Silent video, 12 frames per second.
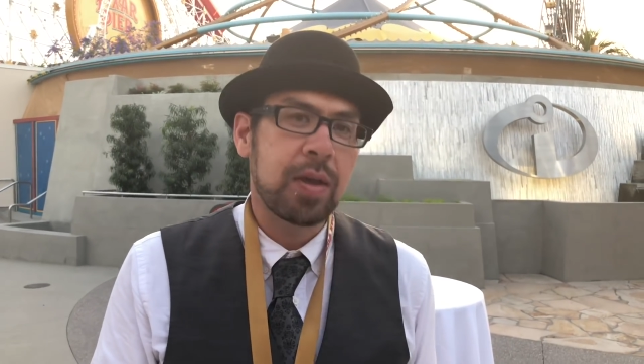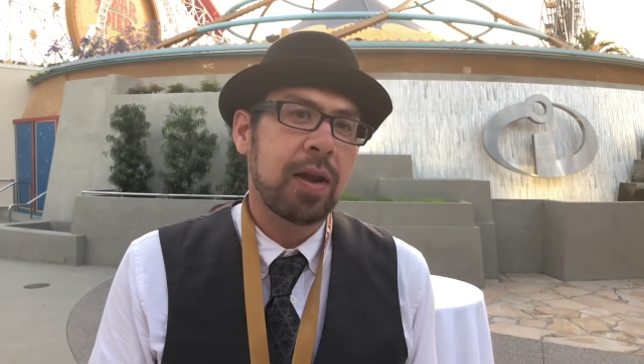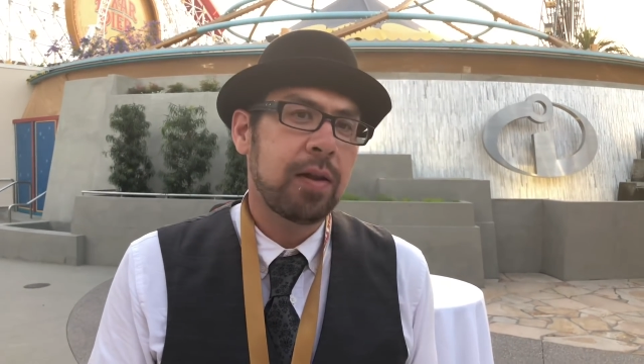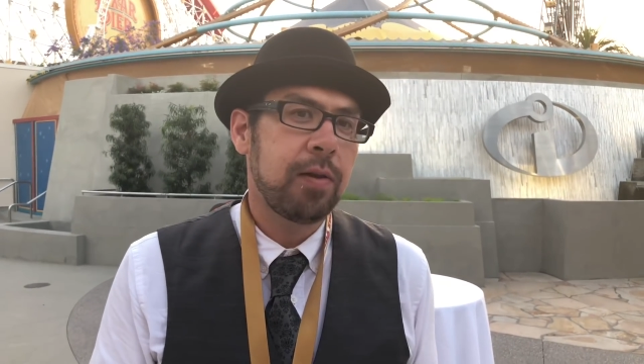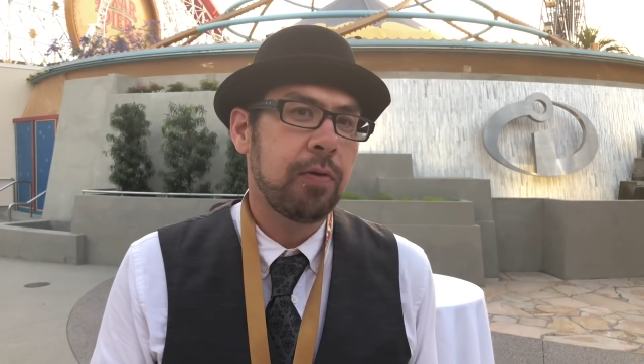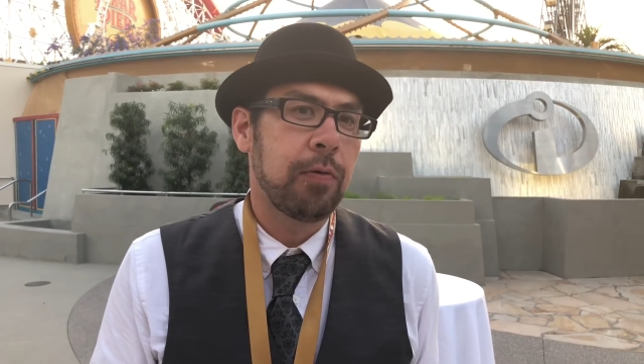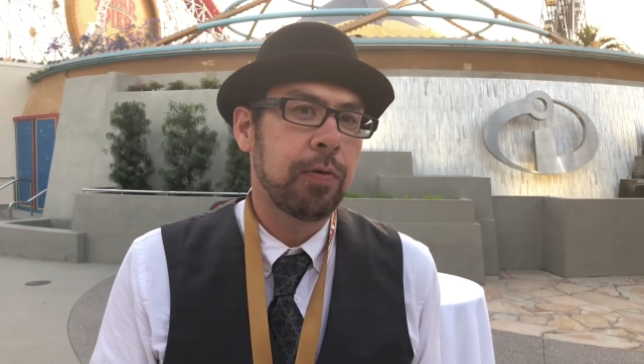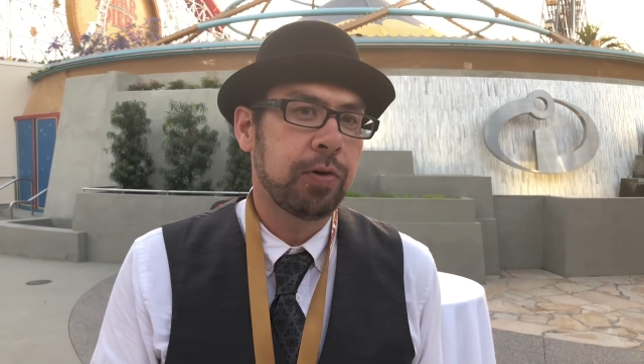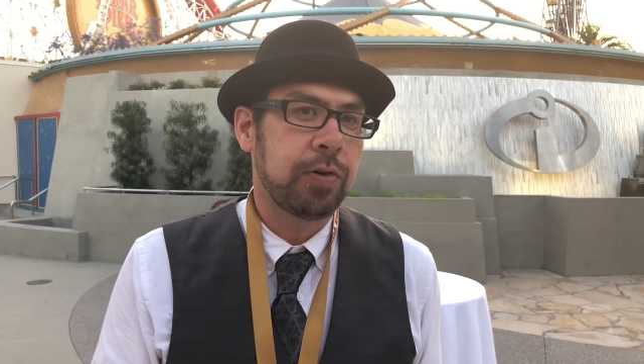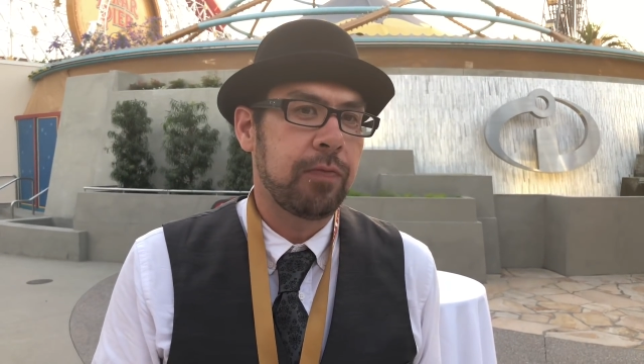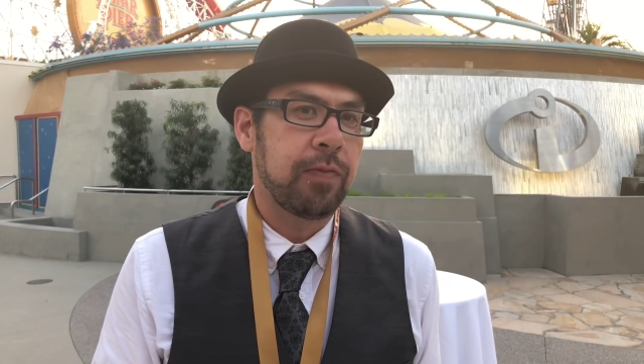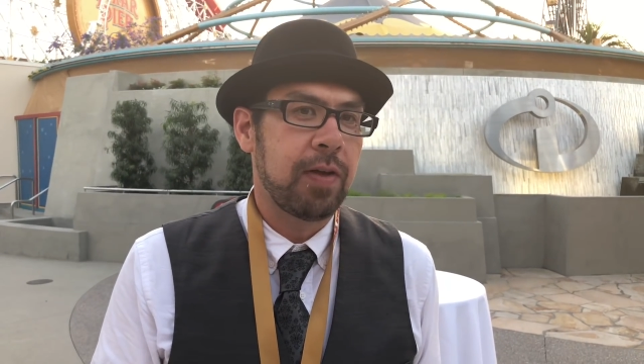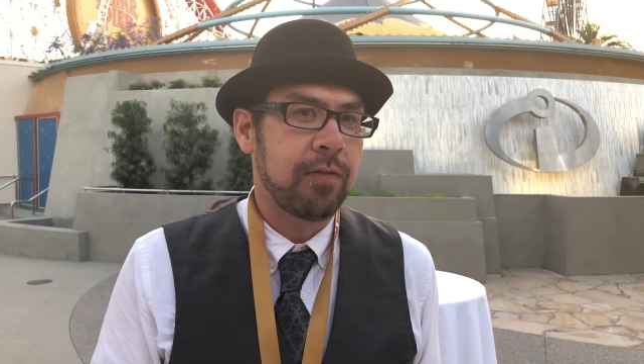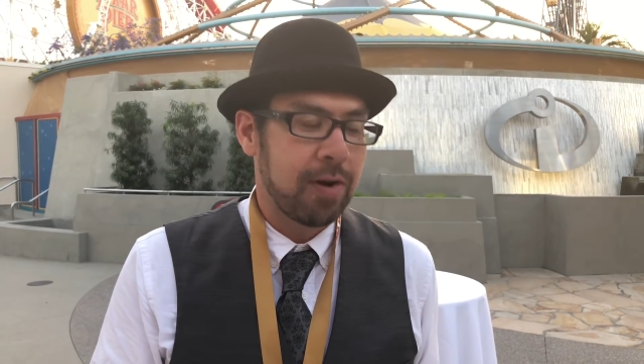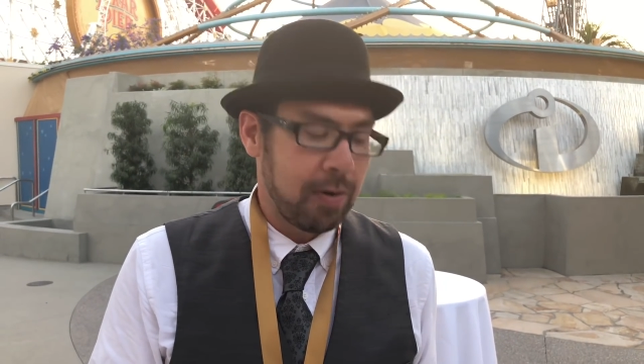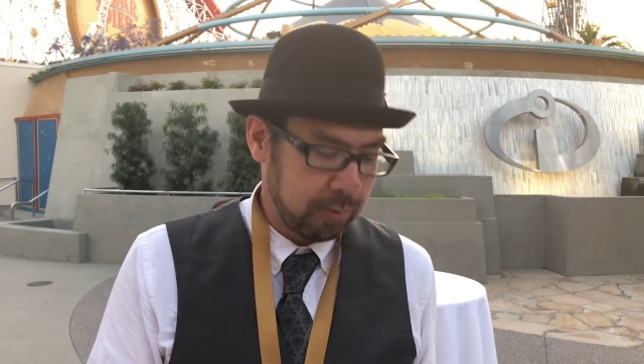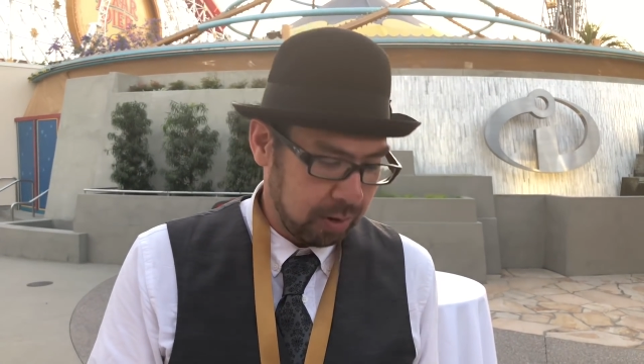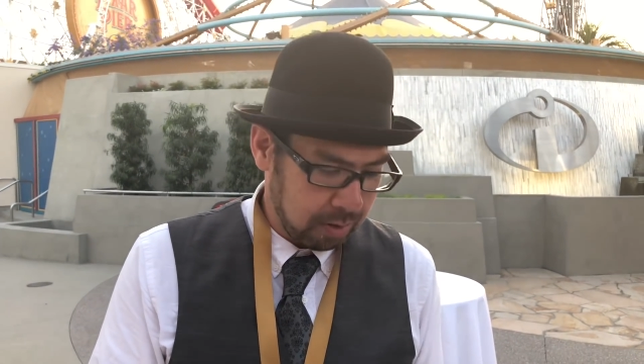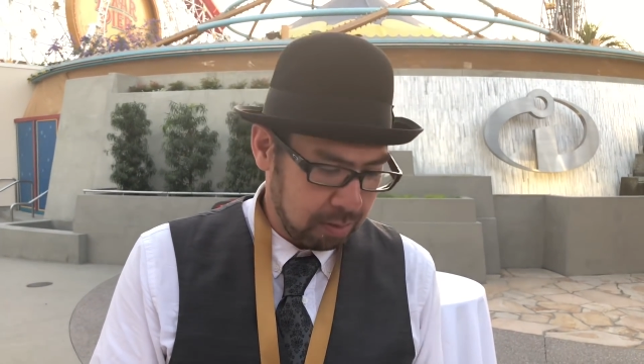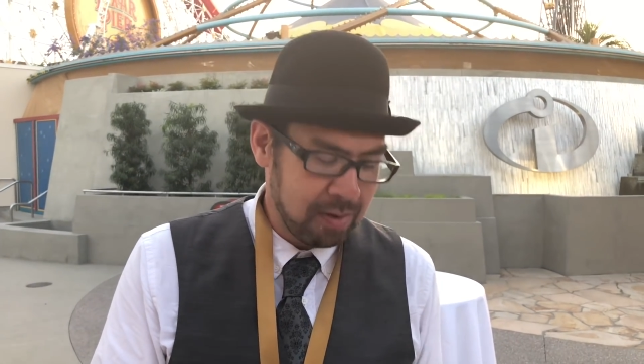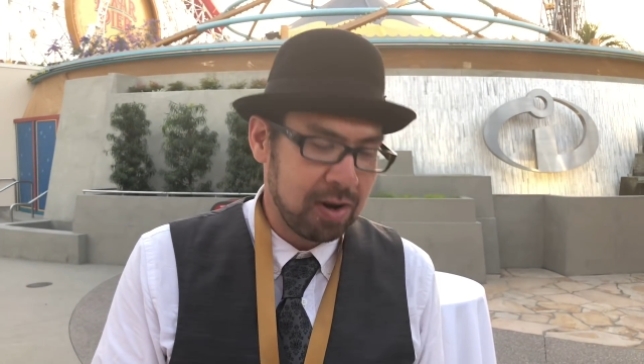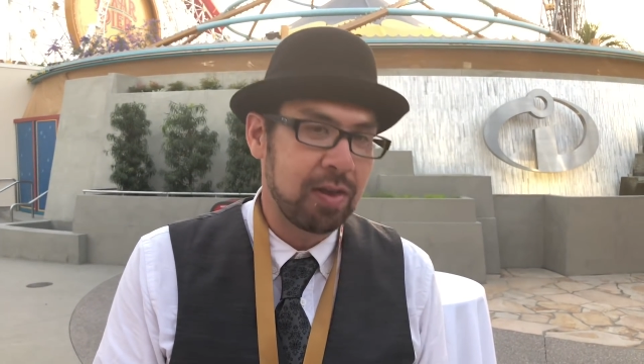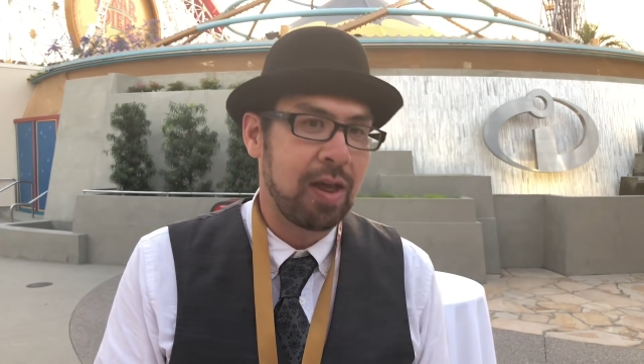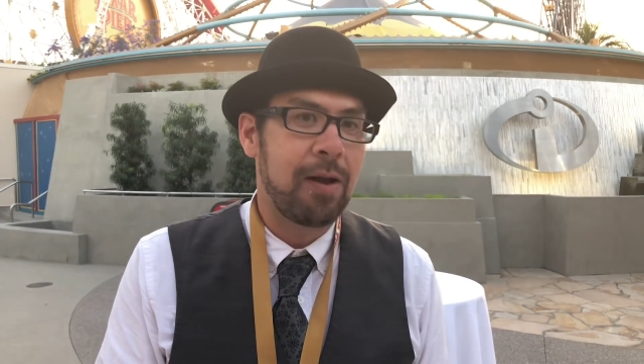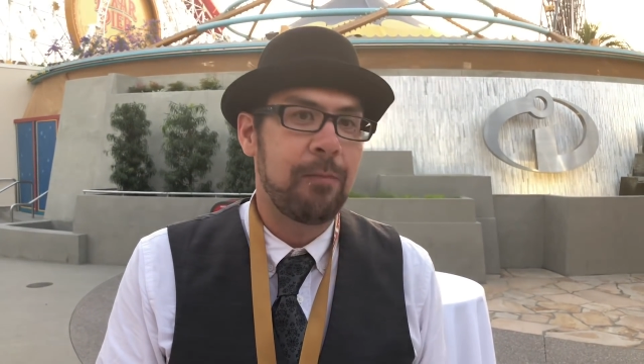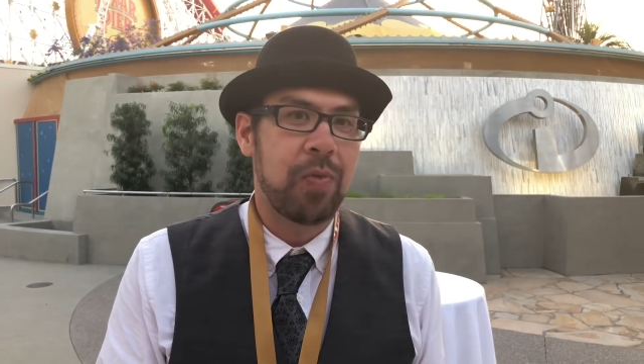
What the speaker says: got a little orangey flavor, and I wasn't expecting that.